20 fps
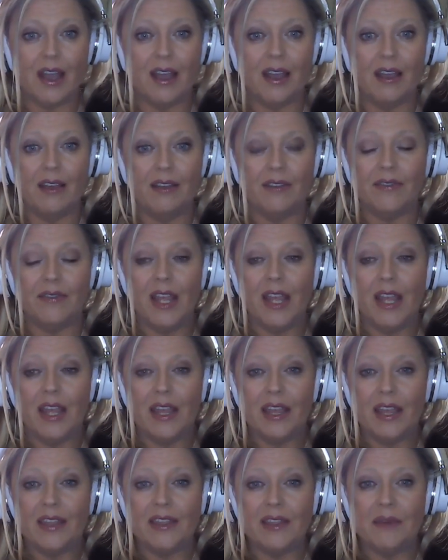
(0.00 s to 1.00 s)
of
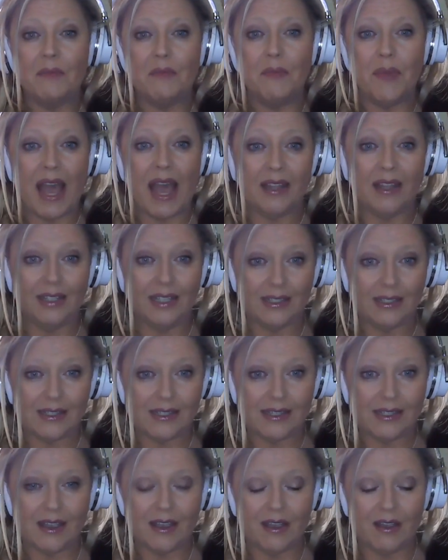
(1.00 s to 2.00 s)
the
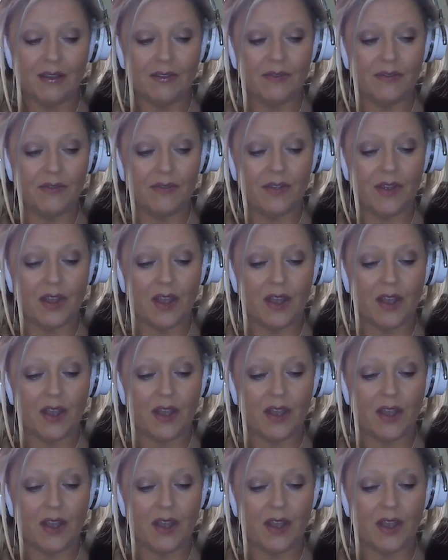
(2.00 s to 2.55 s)
balance of